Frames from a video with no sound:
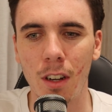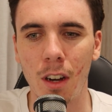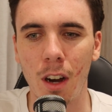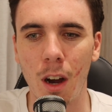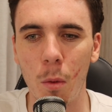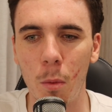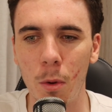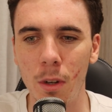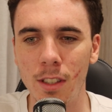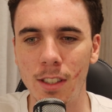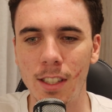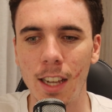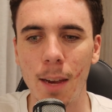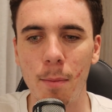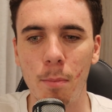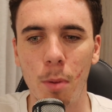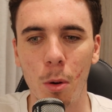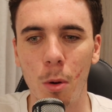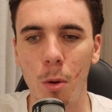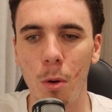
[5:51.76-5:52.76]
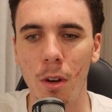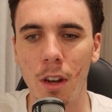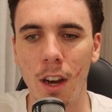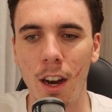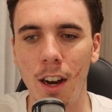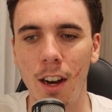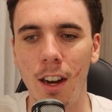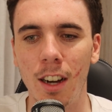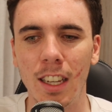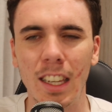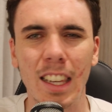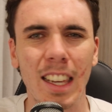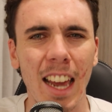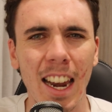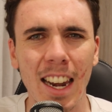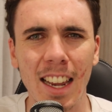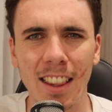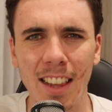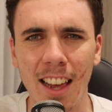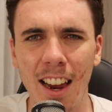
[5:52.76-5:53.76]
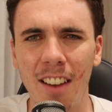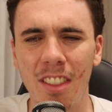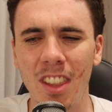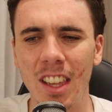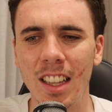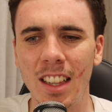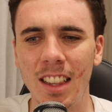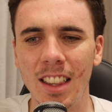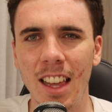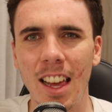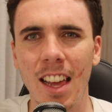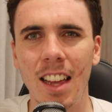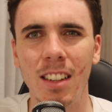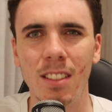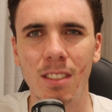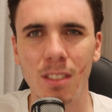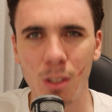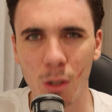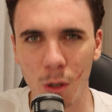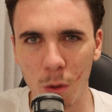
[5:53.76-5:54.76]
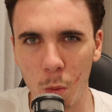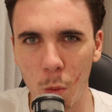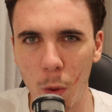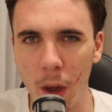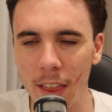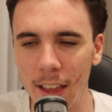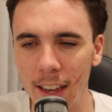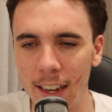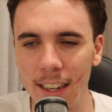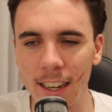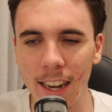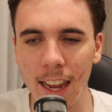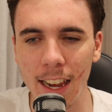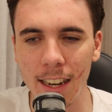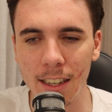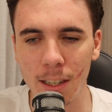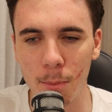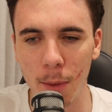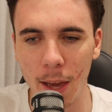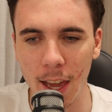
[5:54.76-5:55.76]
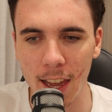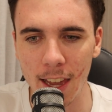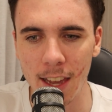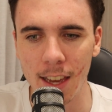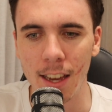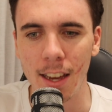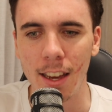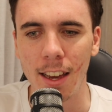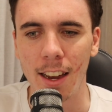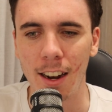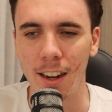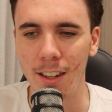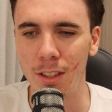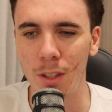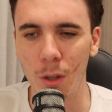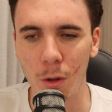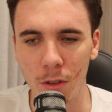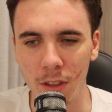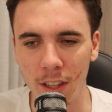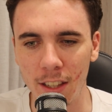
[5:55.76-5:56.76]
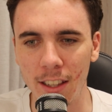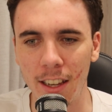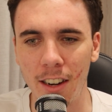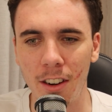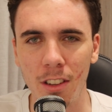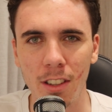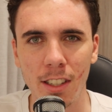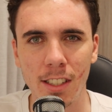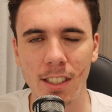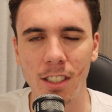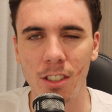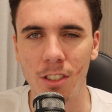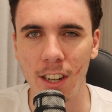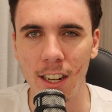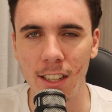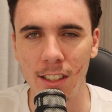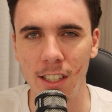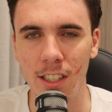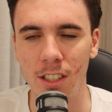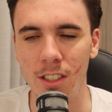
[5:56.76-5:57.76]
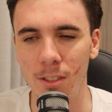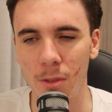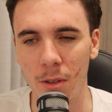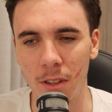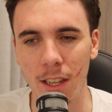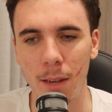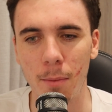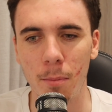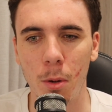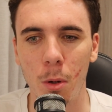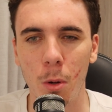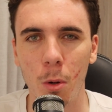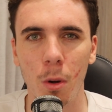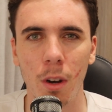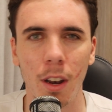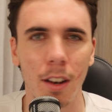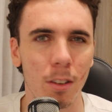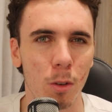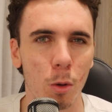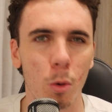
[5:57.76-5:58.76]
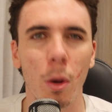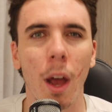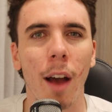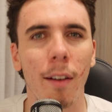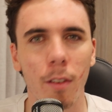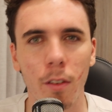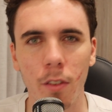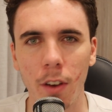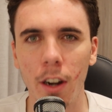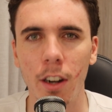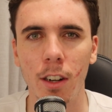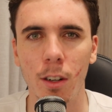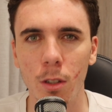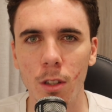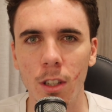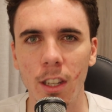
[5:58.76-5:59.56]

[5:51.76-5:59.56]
wouldn't say Port are getting there. I think they're sort of where they need to be. I don't think they're a list in transition, so I think Port do have a very good